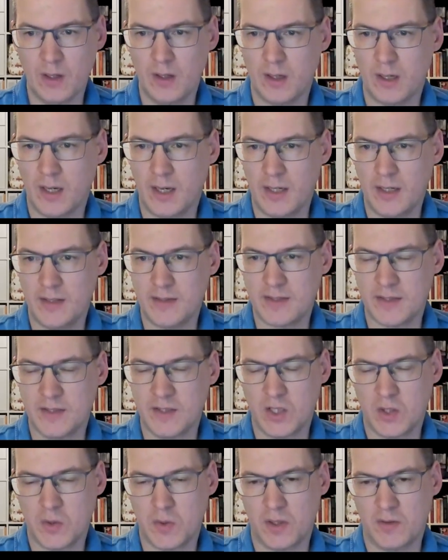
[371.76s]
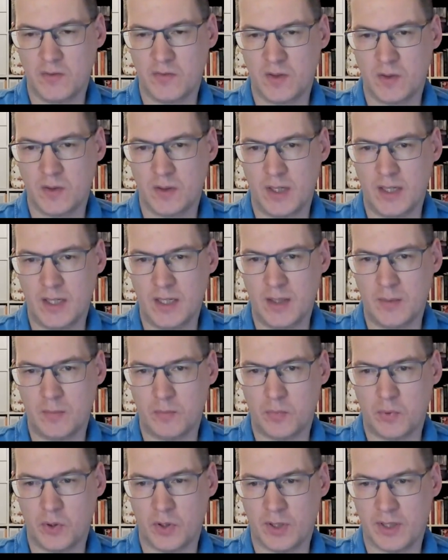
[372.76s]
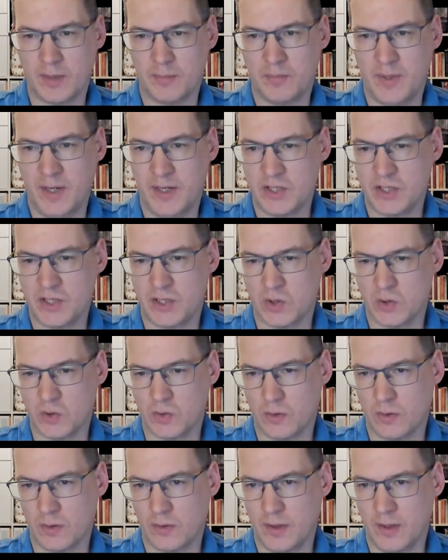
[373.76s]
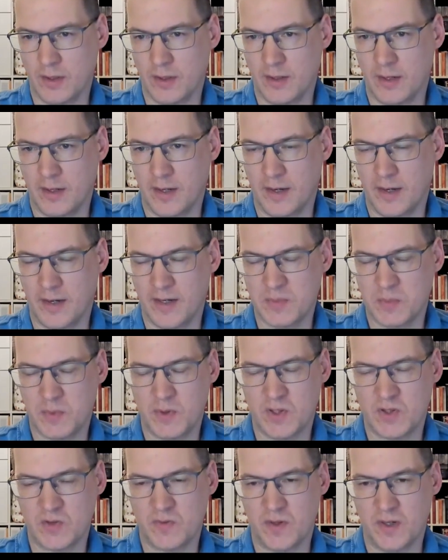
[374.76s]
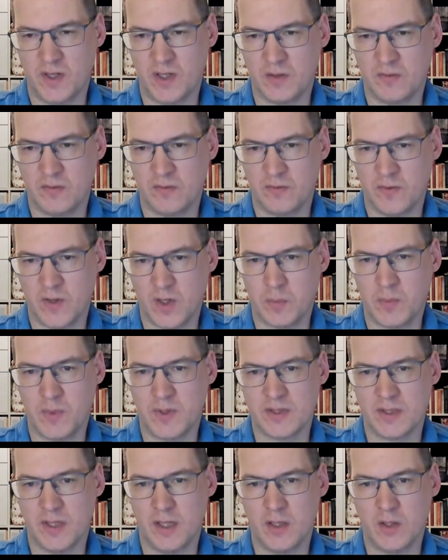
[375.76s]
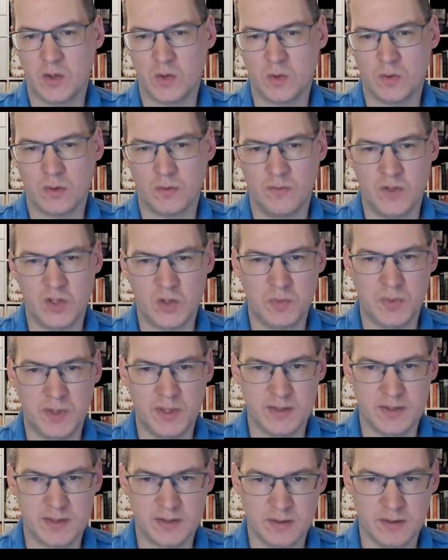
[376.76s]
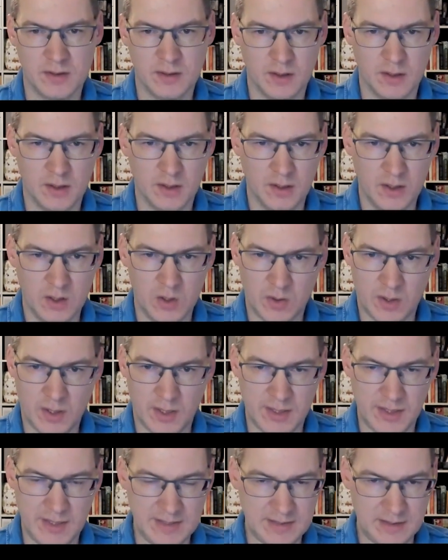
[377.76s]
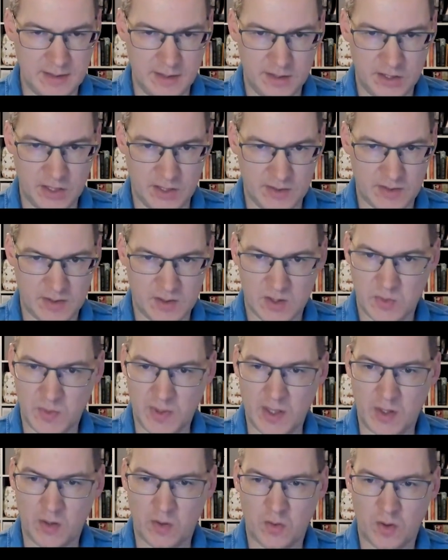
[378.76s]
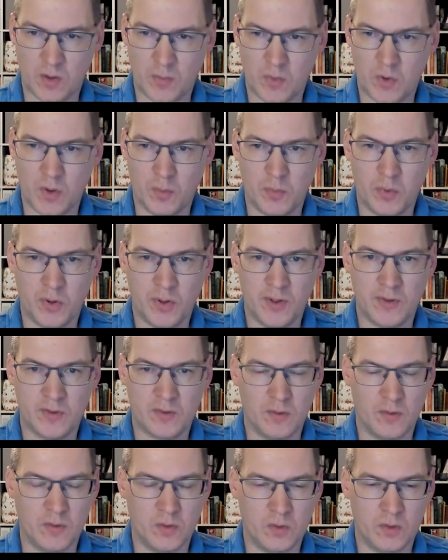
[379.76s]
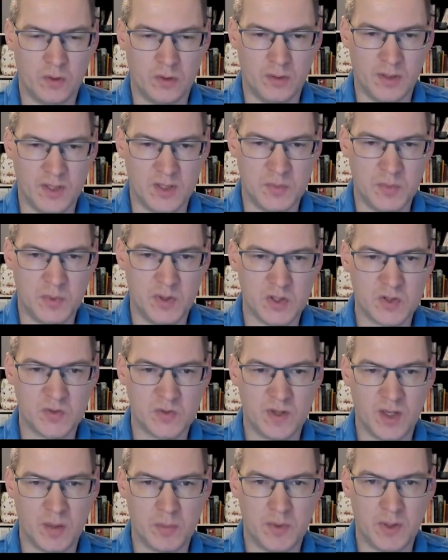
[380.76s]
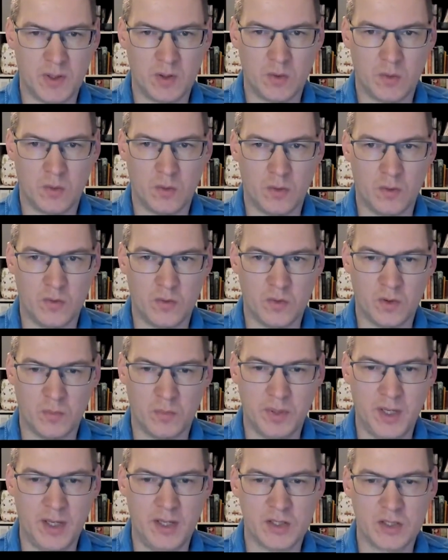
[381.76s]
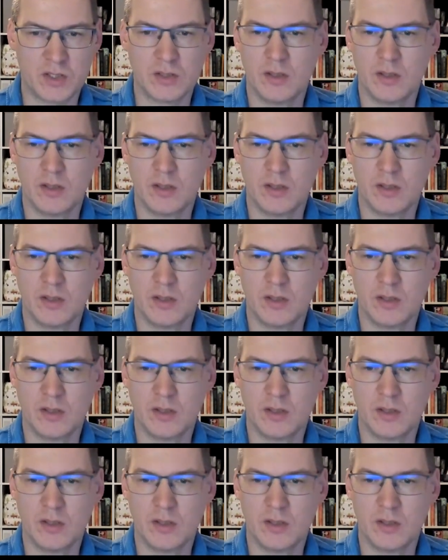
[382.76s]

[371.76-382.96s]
And it's integrated with the AM product page editor and the experience fragments editor, which means you can easily just drag and drop components onto an experience fragment or onto a page.